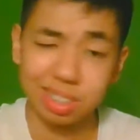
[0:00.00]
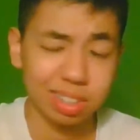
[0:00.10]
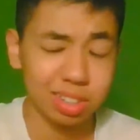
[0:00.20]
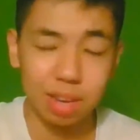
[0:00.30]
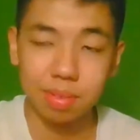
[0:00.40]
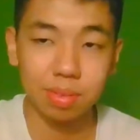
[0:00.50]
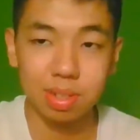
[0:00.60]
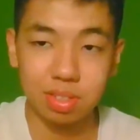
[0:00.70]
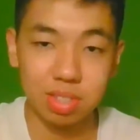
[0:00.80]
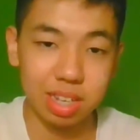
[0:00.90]
you never know what
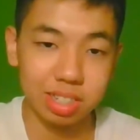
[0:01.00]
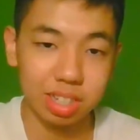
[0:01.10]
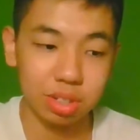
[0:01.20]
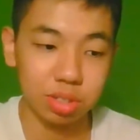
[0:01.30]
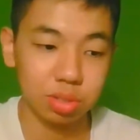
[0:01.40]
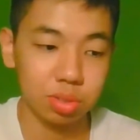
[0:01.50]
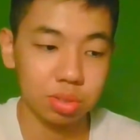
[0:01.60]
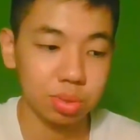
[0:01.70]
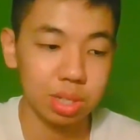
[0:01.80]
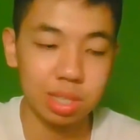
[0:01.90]
society can do
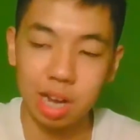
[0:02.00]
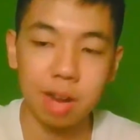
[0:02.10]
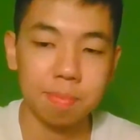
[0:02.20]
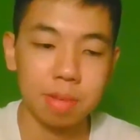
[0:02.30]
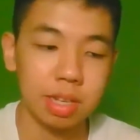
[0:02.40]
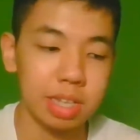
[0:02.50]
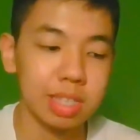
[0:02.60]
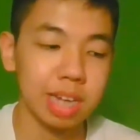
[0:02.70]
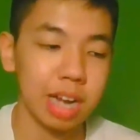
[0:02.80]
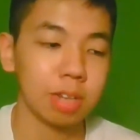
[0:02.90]
to these kind of
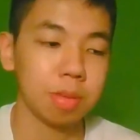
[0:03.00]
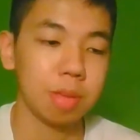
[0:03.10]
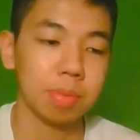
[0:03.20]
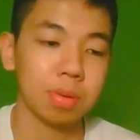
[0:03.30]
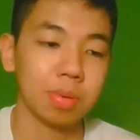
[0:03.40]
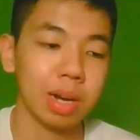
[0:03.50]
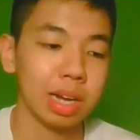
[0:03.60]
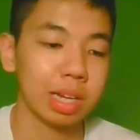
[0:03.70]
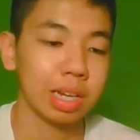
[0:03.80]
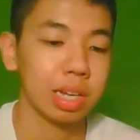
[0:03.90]
people, where